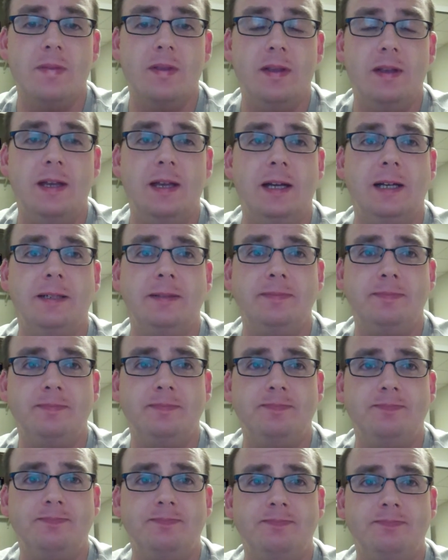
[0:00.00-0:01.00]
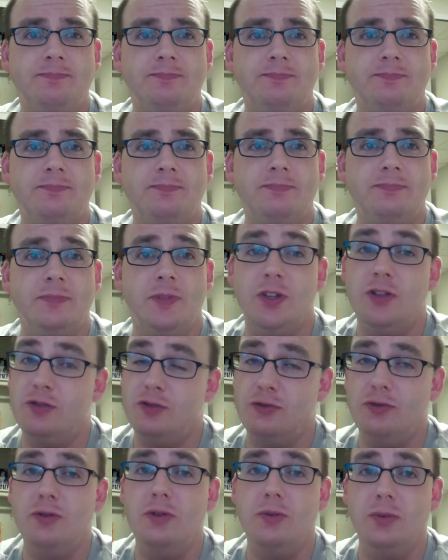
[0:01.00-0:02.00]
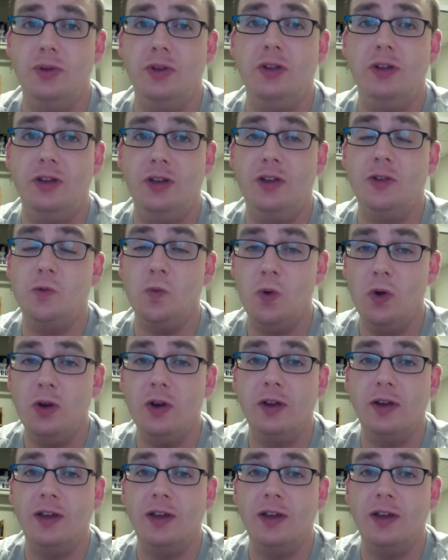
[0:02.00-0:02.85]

Yeah. It's true, it really does work.